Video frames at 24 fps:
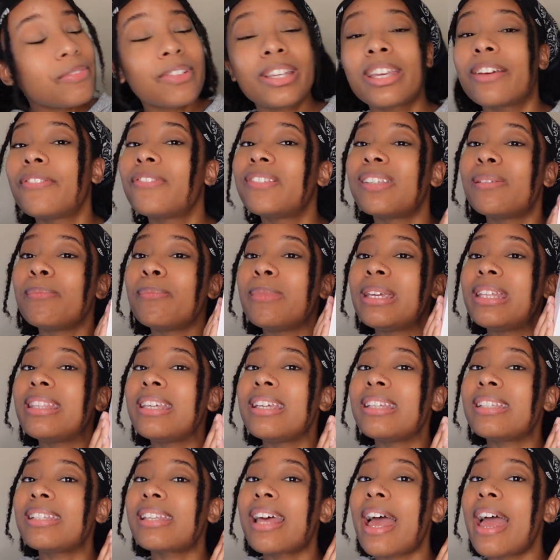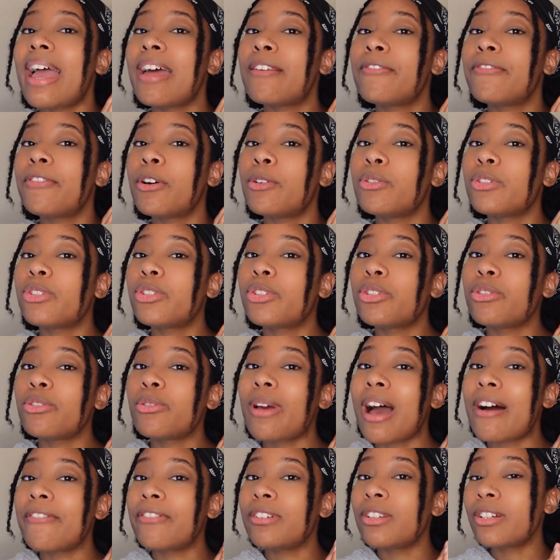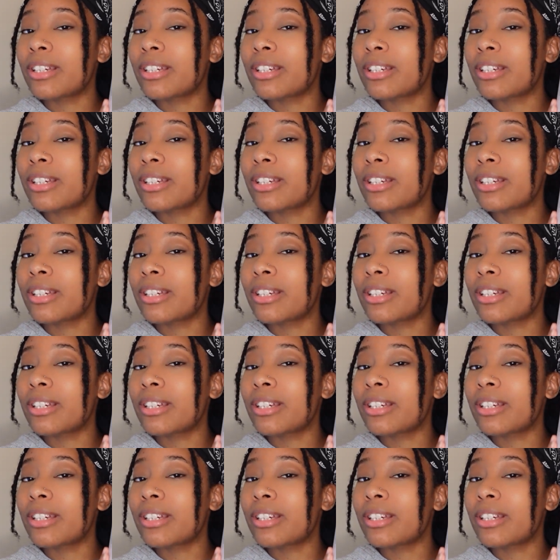for gifting me these headphones to have a